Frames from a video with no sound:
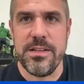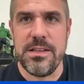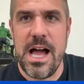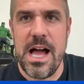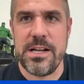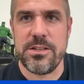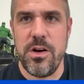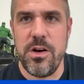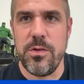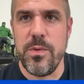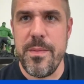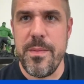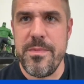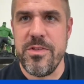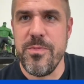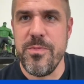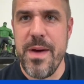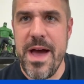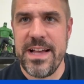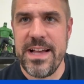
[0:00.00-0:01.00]
Locked On
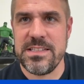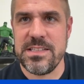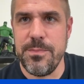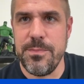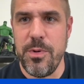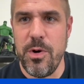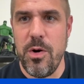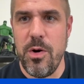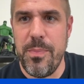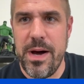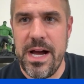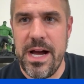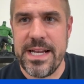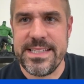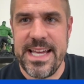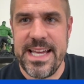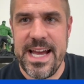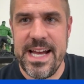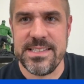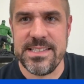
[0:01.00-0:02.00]
Women's Basketball
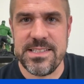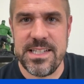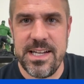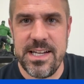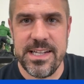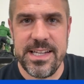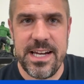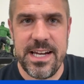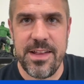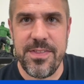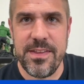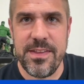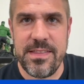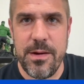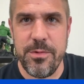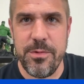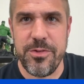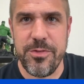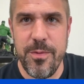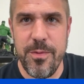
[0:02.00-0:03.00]
podcast. Again, I think
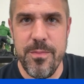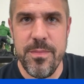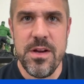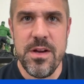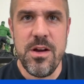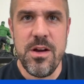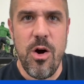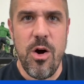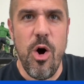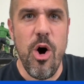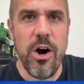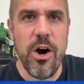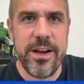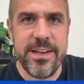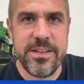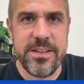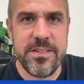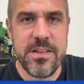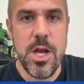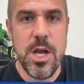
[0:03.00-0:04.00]
that was from
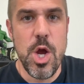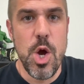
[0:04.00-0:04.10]
August.